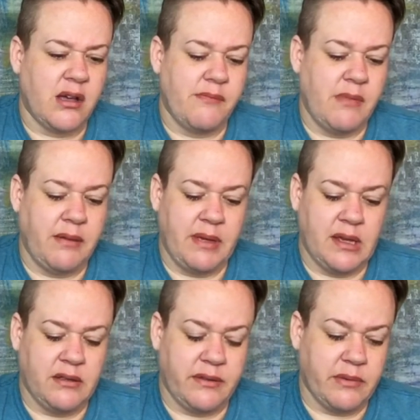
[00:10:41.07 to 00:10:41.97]

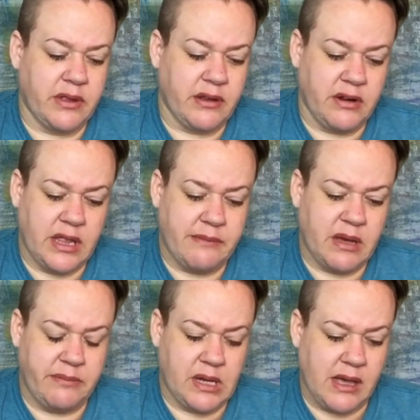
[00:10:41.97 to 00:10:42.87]
Maybe some clarity that
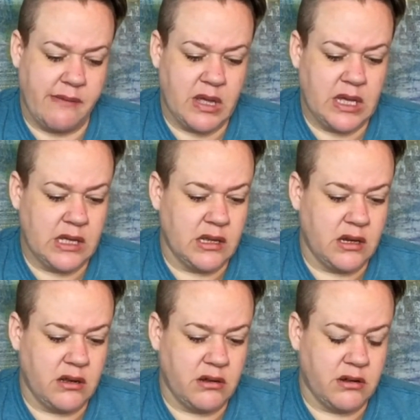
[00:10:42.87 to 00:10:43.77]
might be coming in